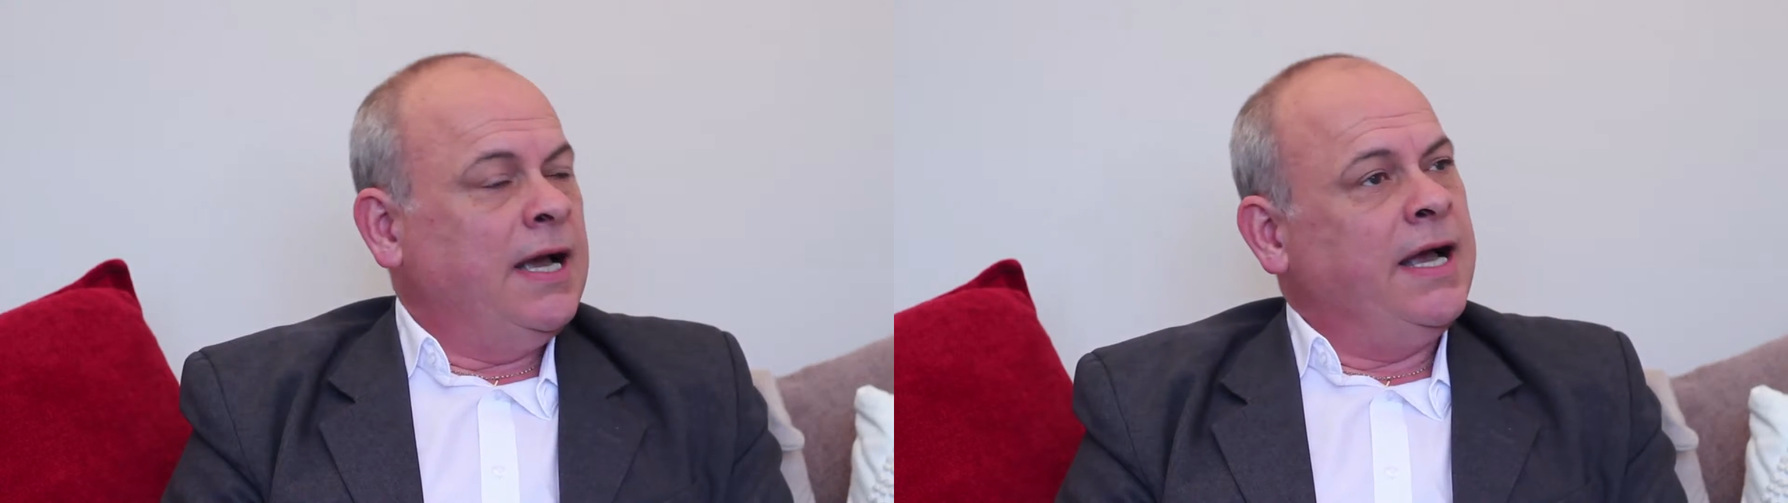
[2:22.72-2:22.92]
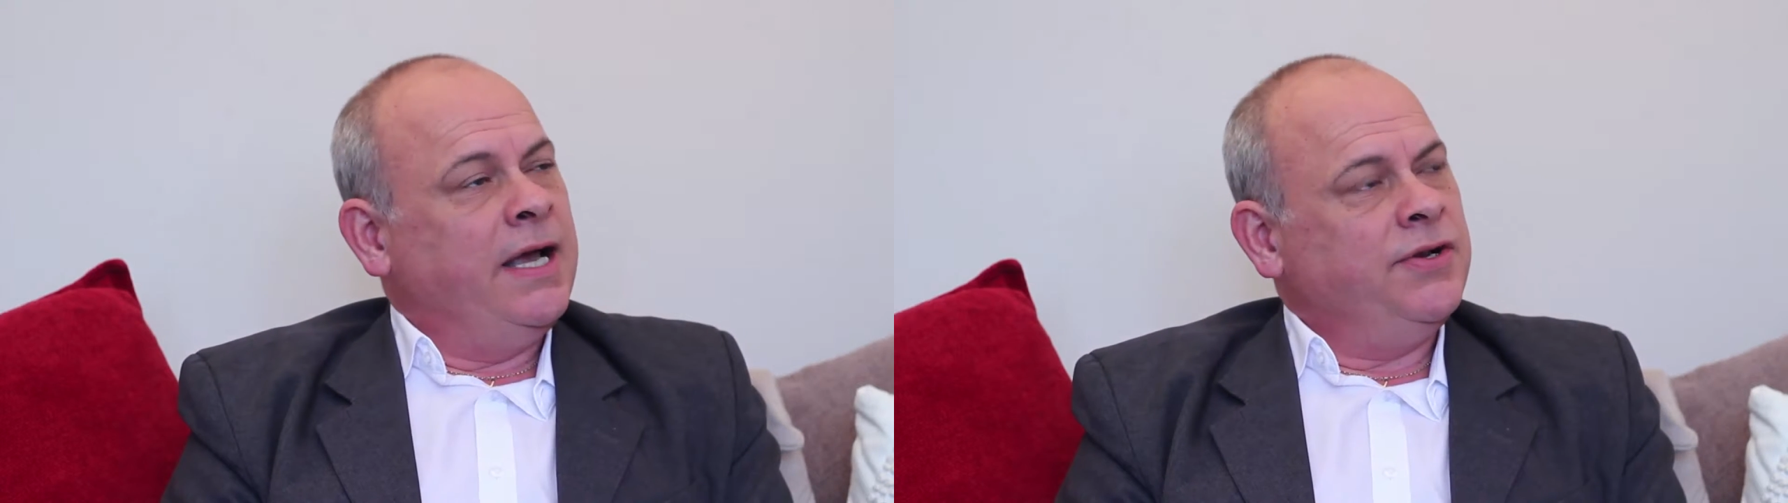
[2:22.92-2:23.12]

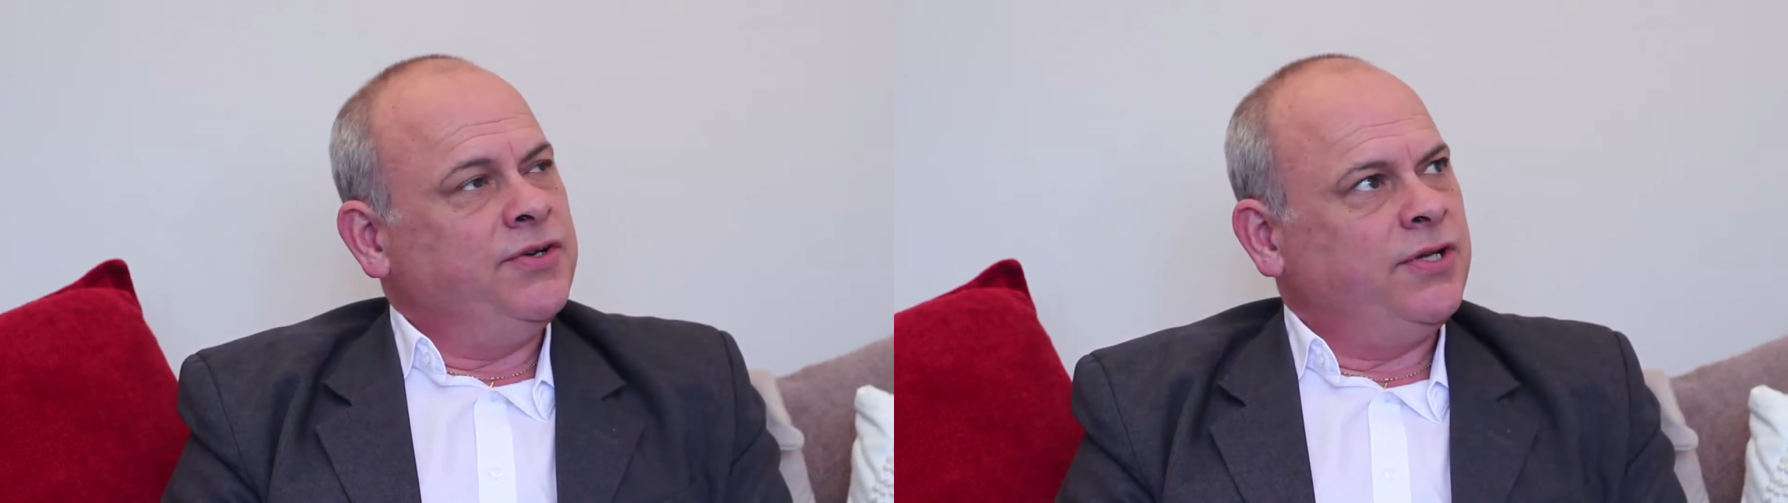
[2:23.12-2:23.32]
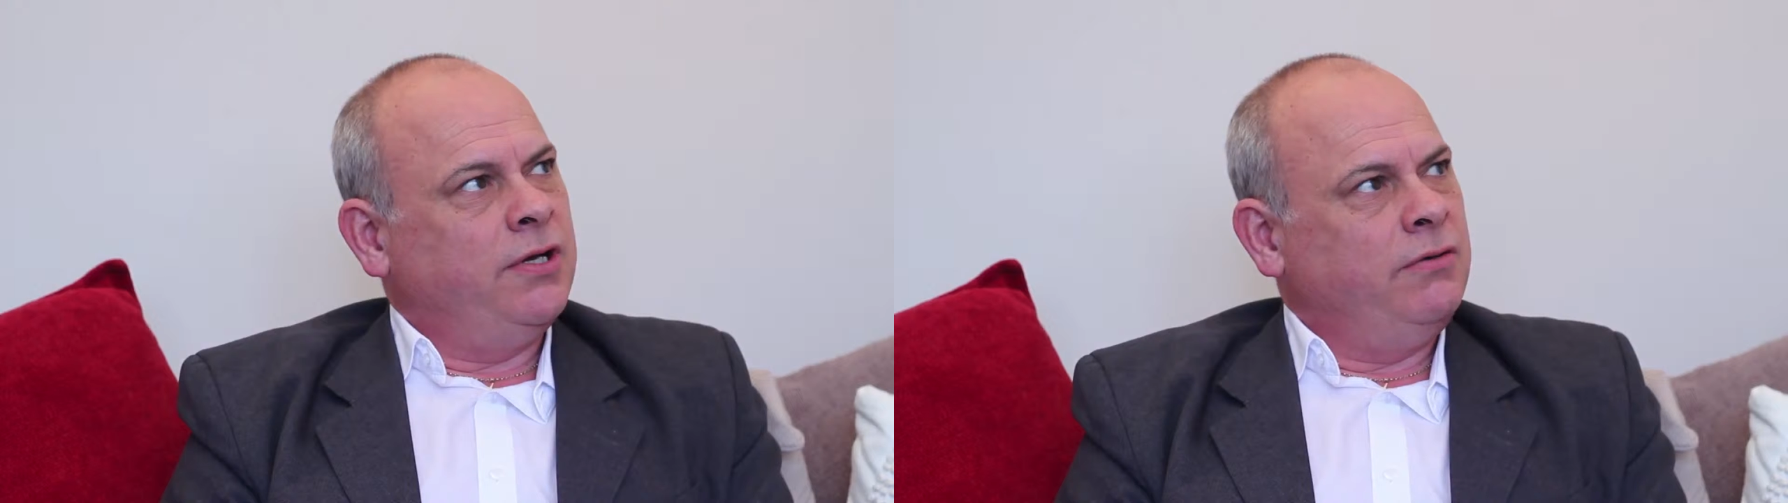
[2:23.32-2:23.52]

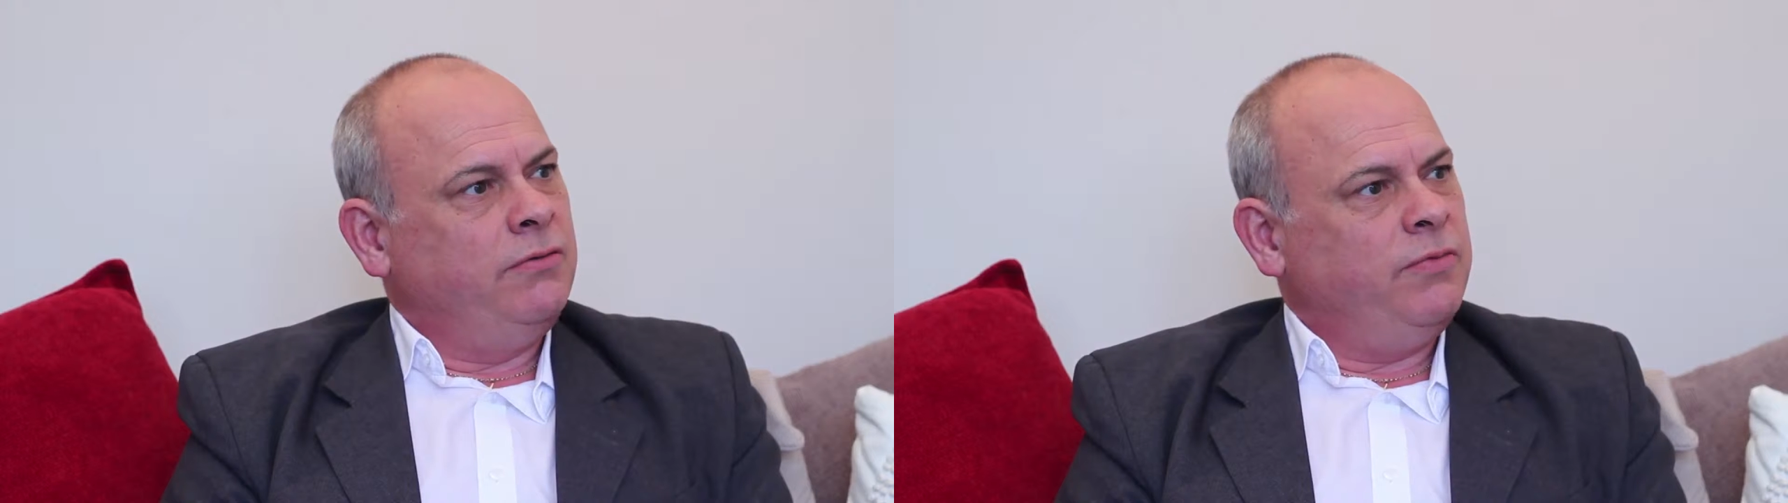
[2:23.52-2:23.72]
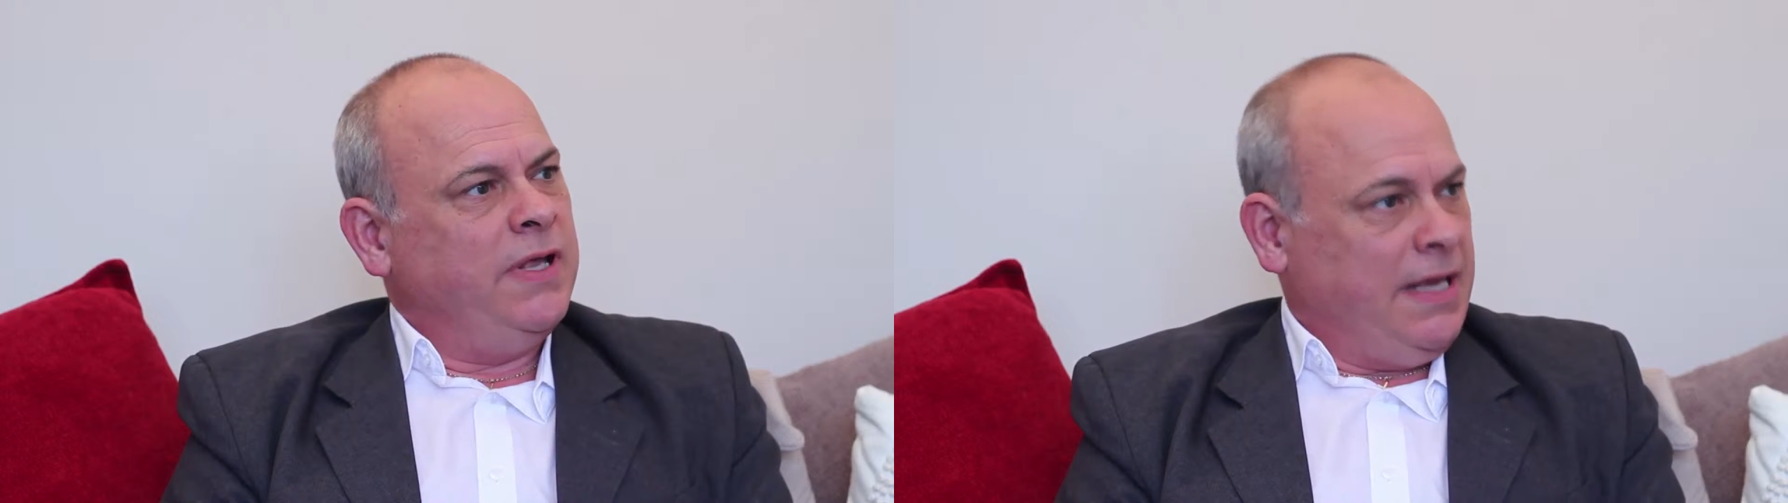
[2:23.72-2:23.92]
And
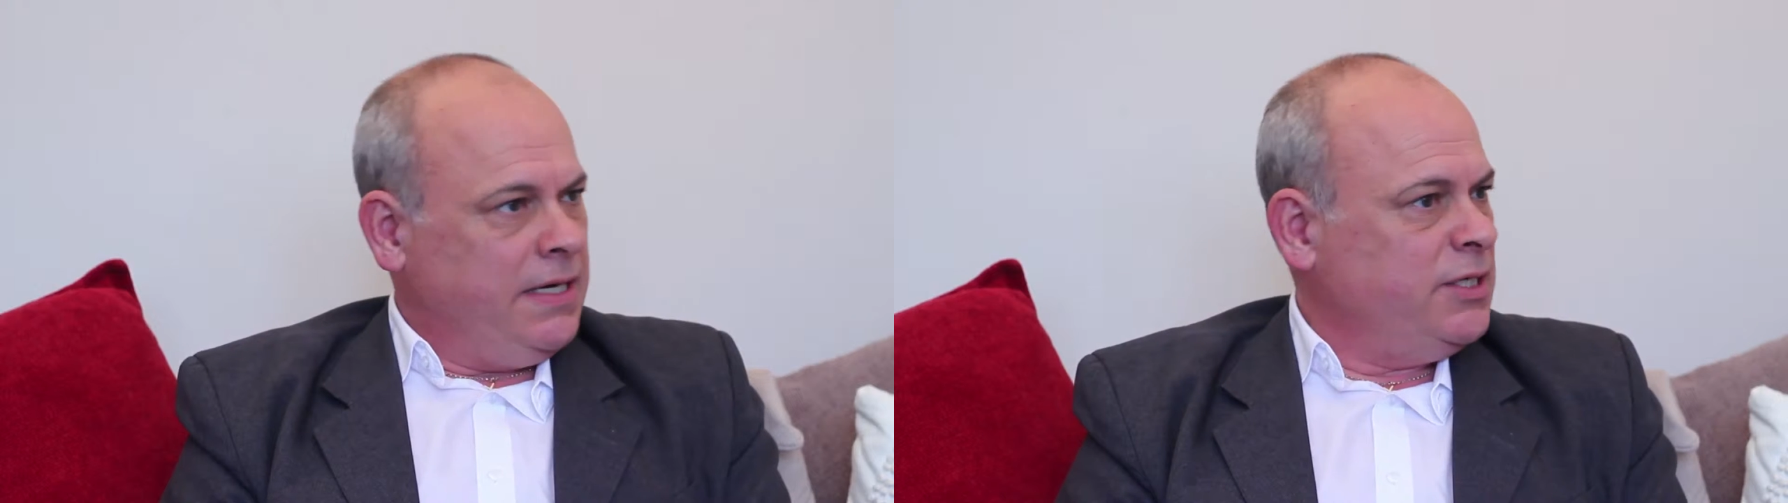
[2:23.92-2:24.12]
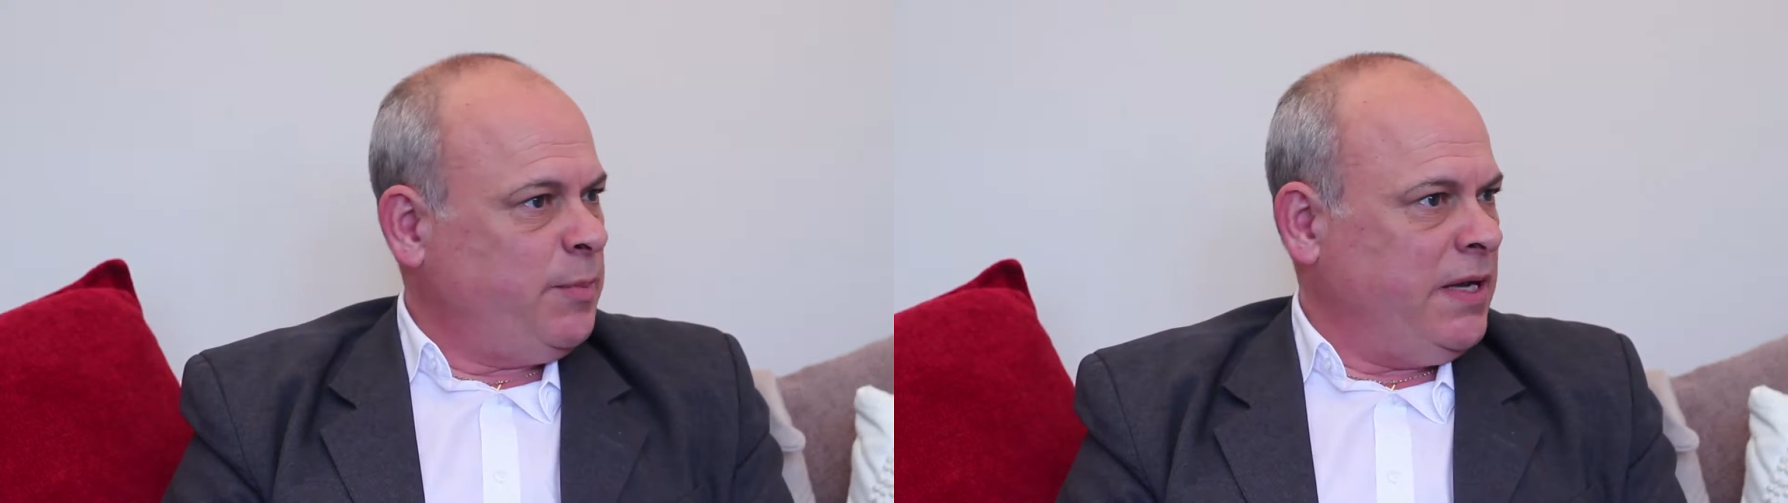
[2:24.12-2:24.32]
so in
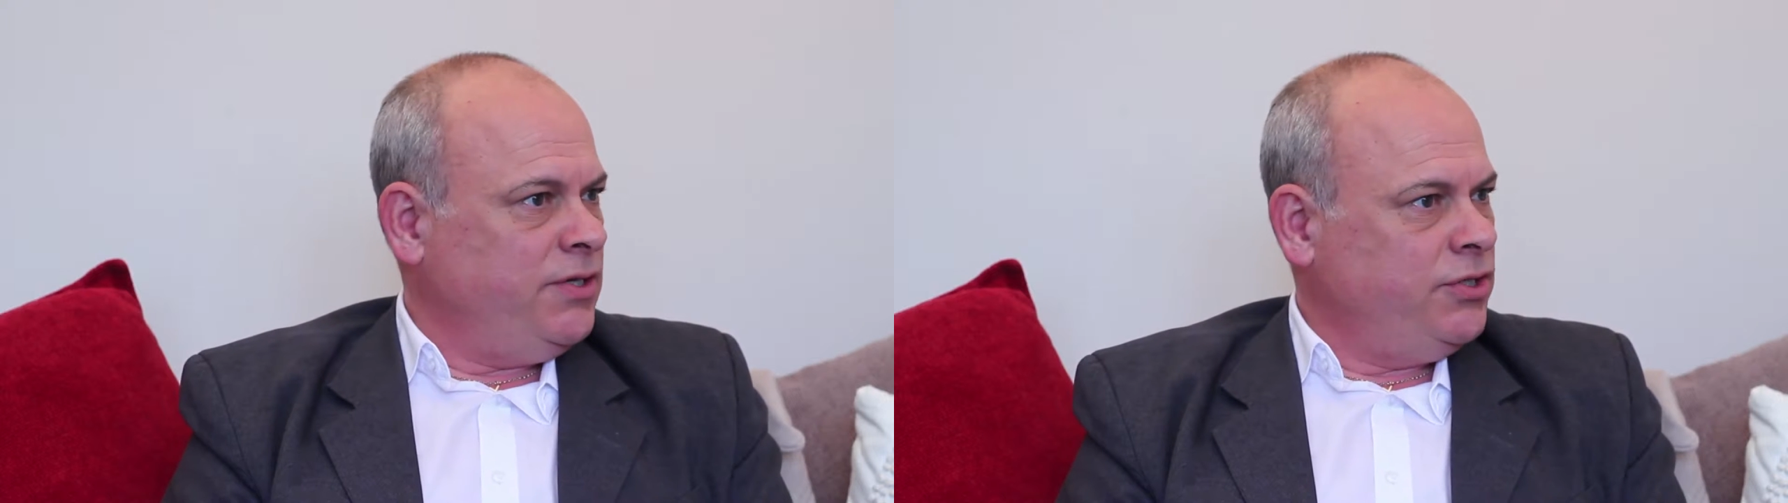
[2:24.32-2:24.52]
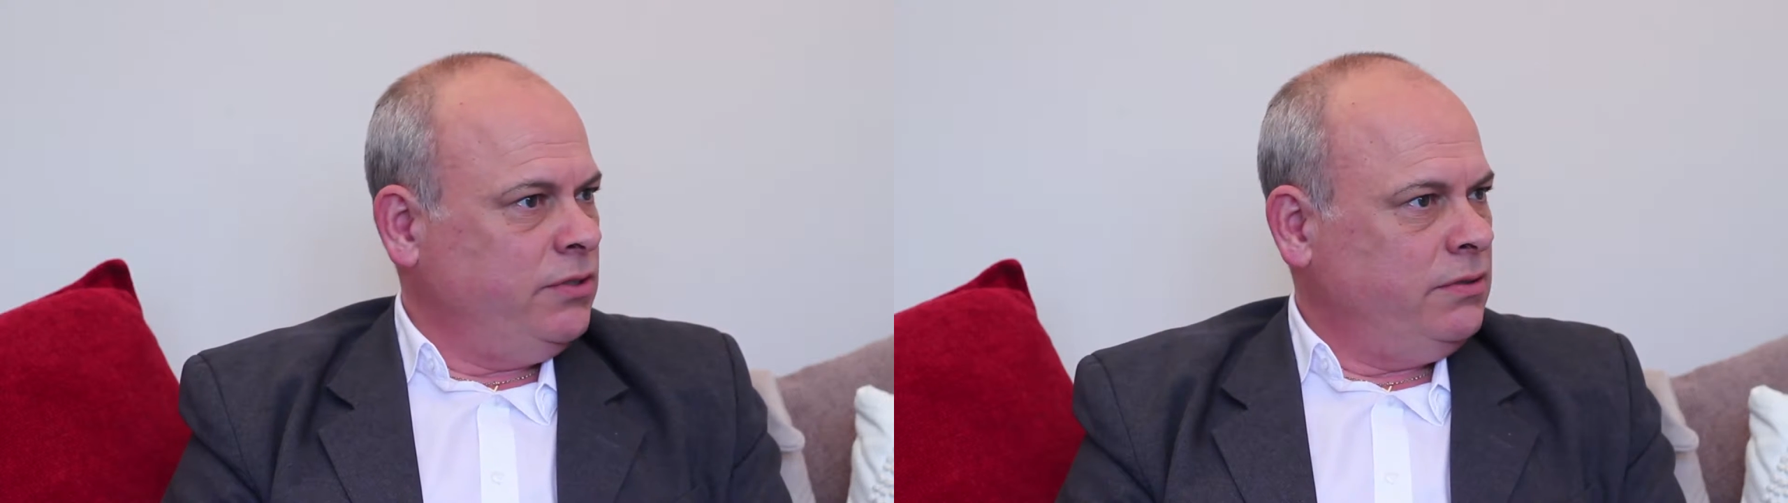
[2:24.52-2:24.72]
that
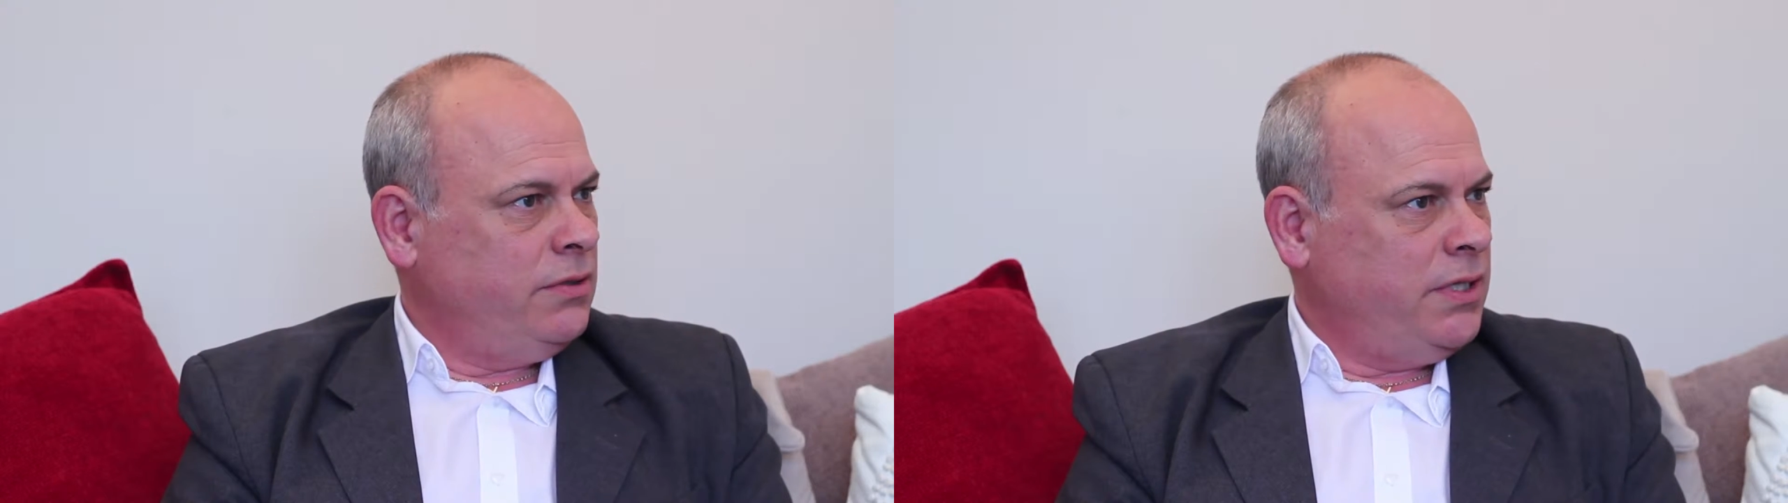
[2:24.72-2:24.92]
expansion